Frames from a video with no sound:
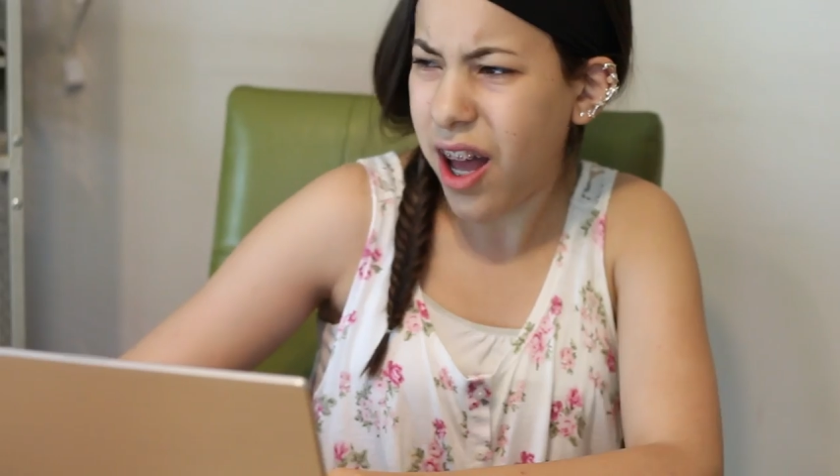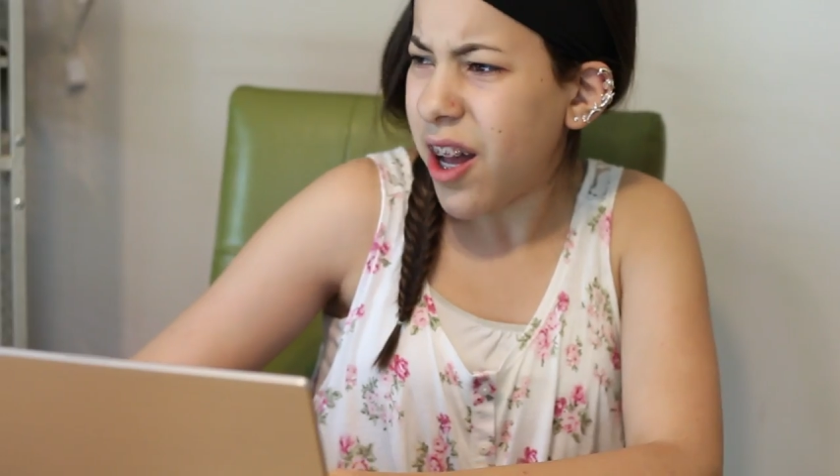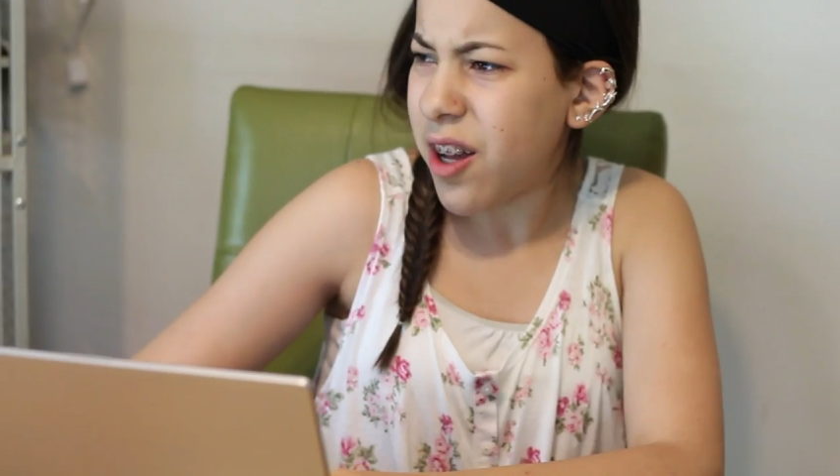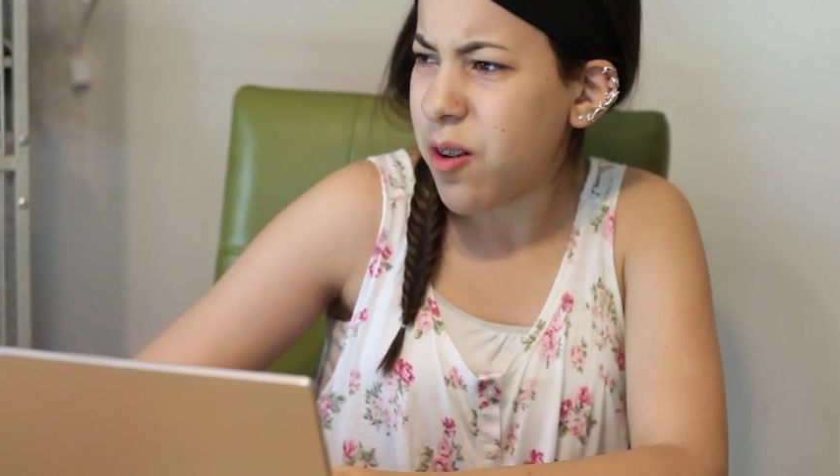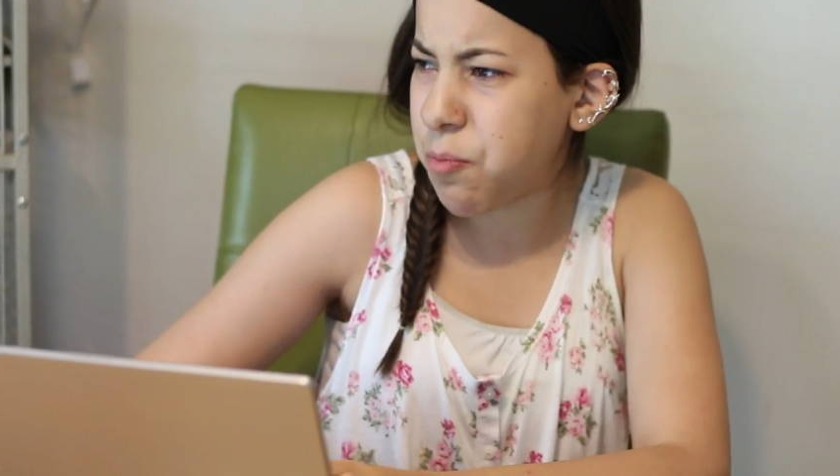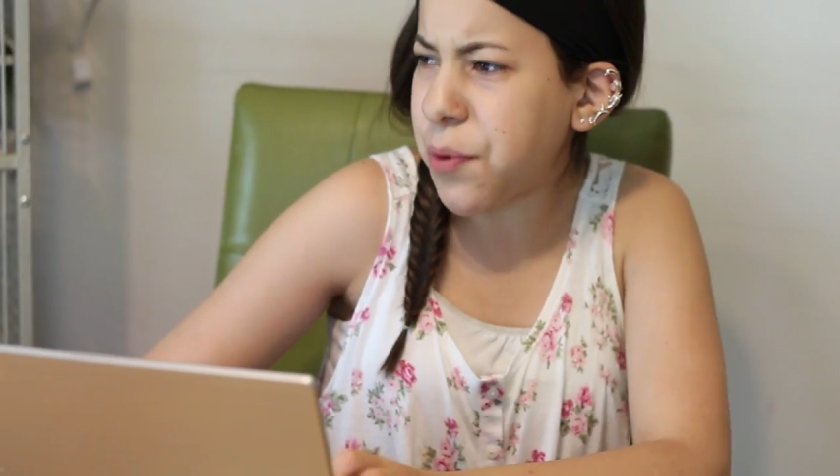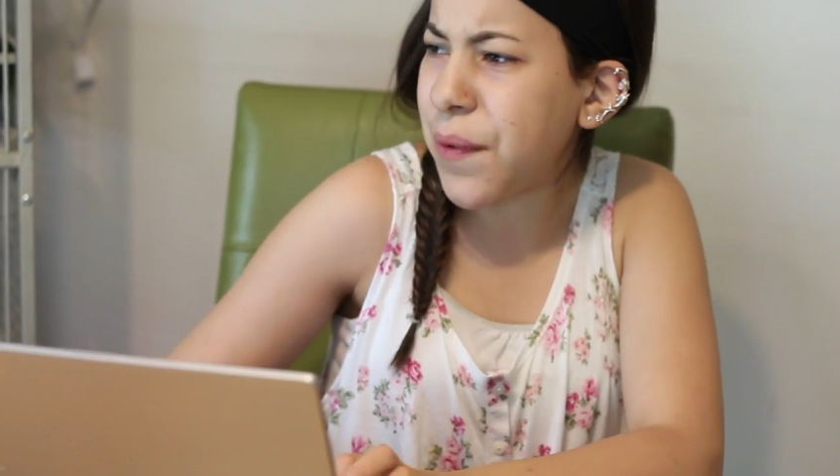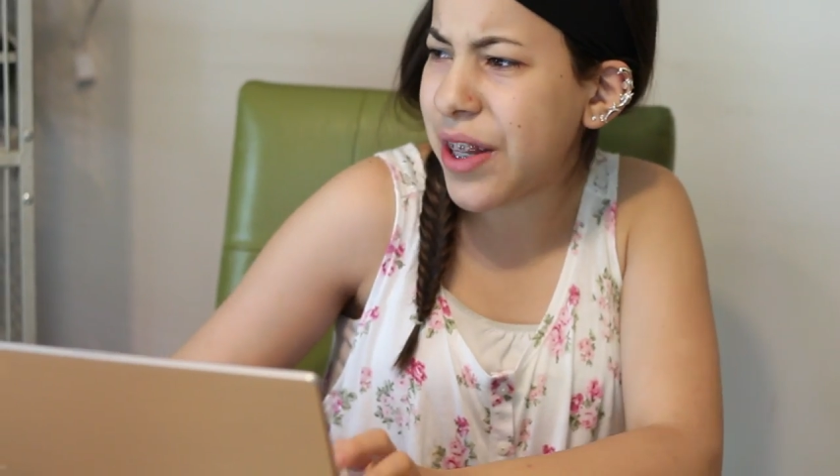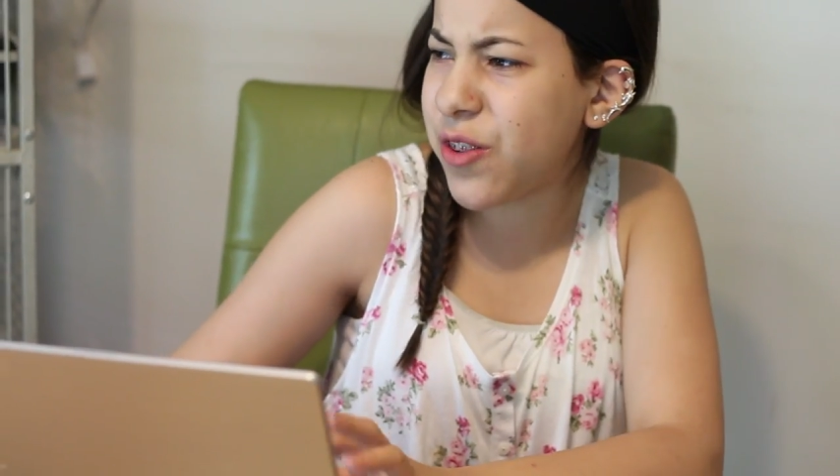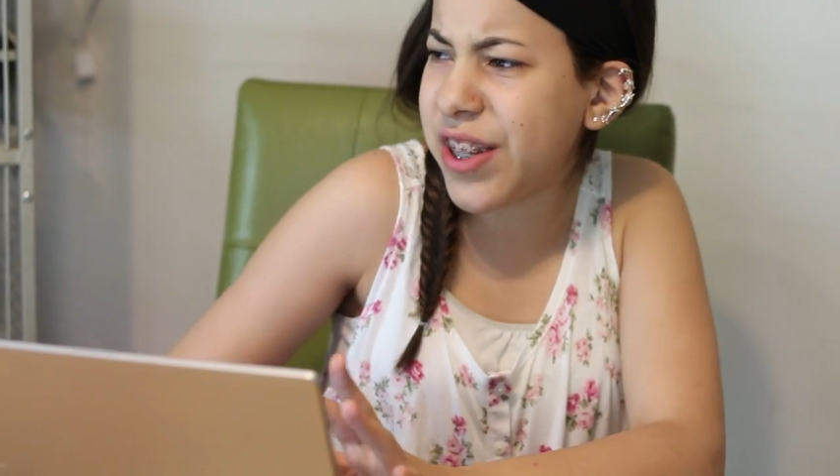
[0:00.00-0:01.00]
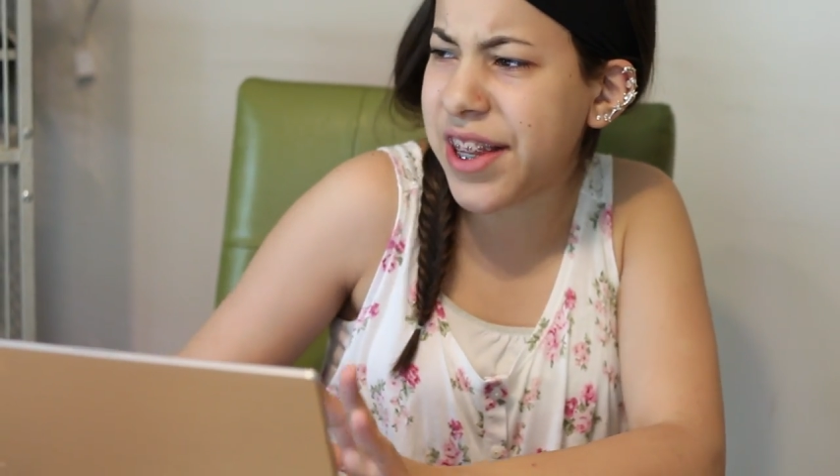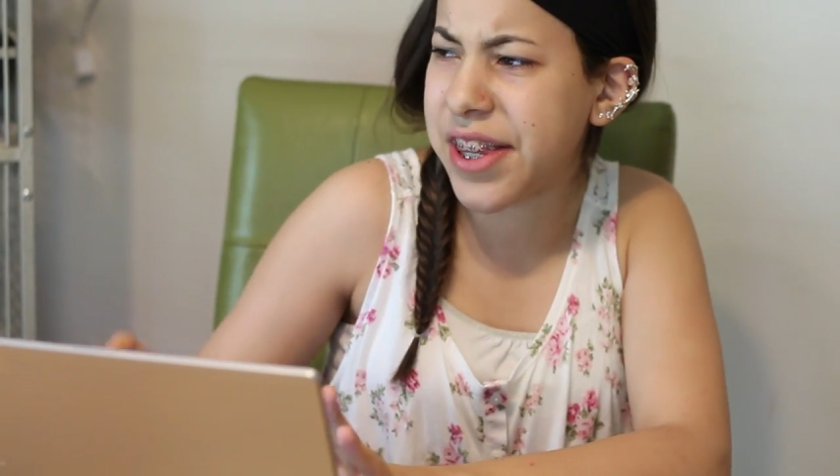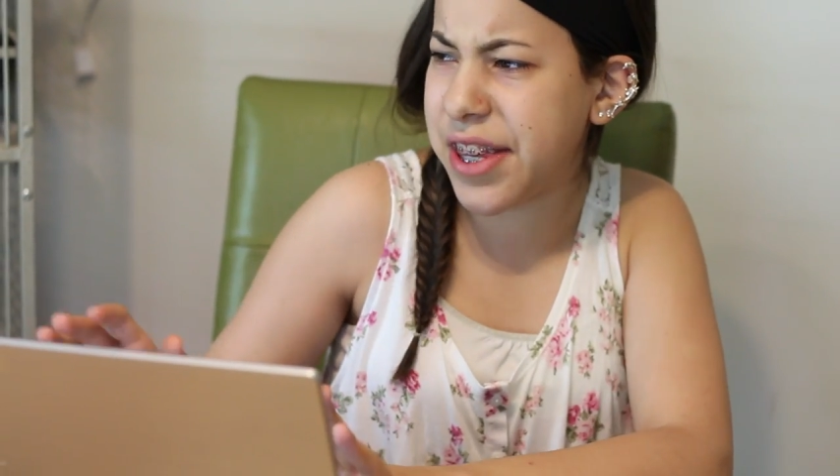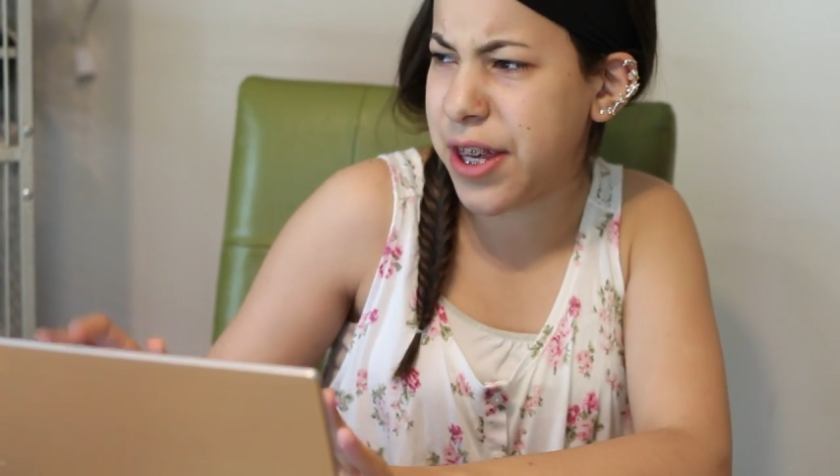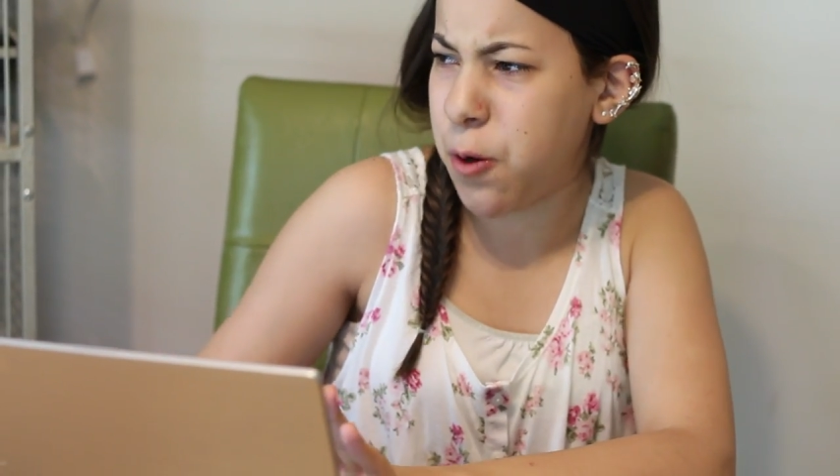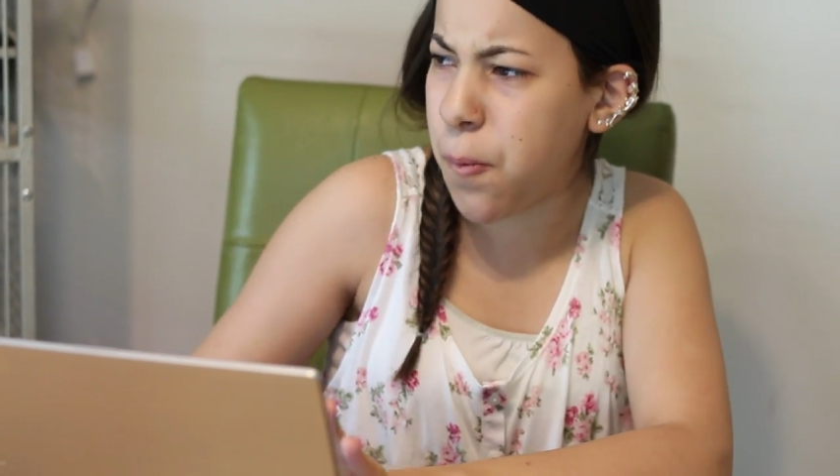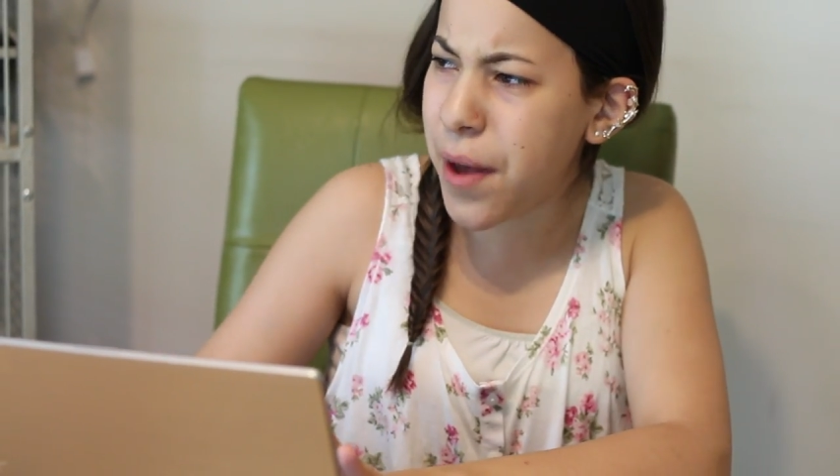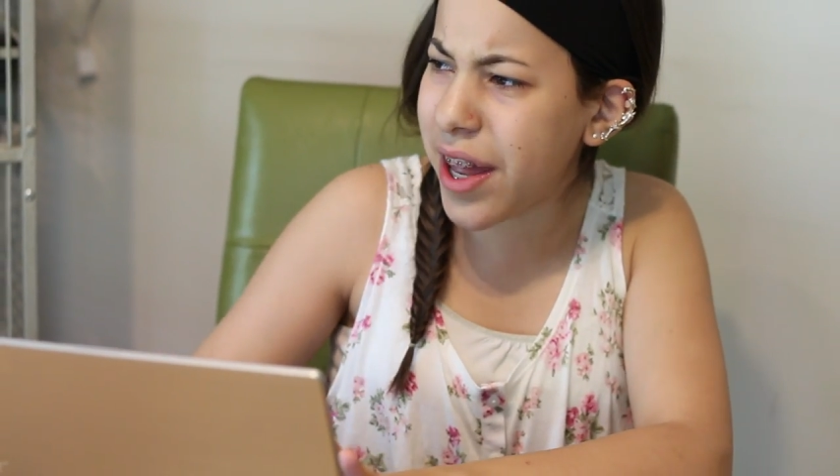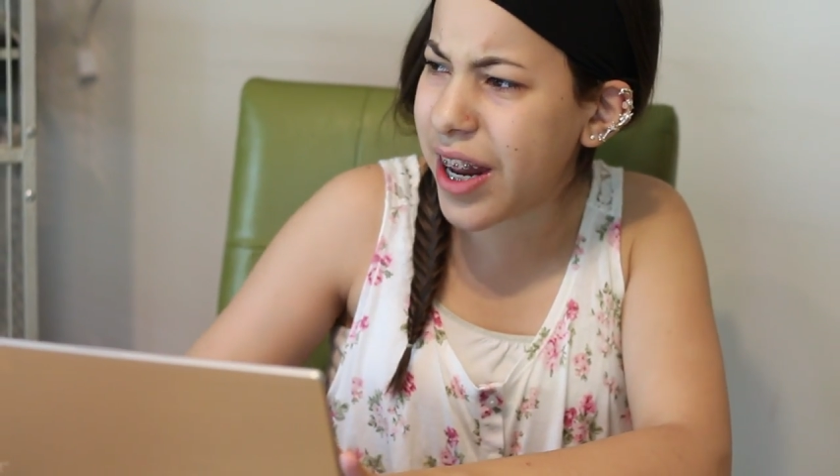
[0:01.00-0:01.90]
if I look like Cupid?